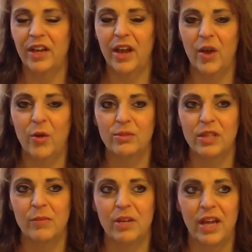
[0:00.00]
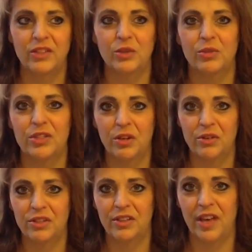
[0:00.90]
and I hope someday to
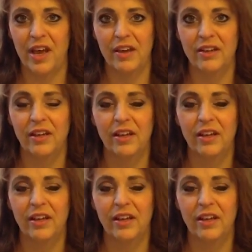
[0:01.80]
return to that.